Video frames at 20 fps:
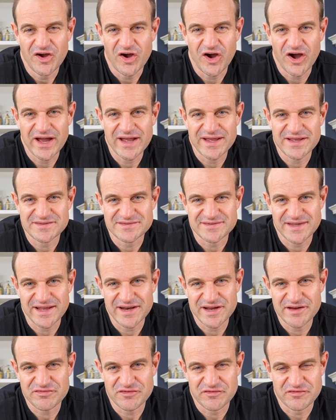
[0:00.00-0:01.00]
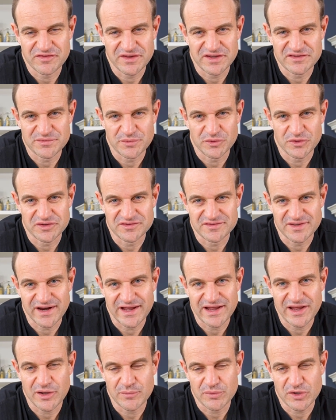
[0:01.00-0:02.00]
Hi, it's Dan here from Flexxable and
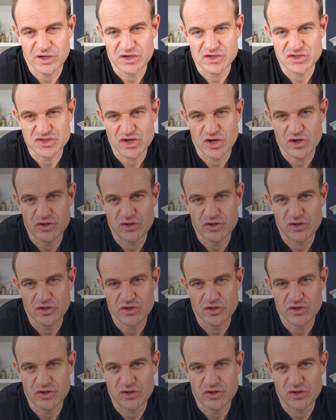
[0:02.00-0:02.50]
today I'm going to show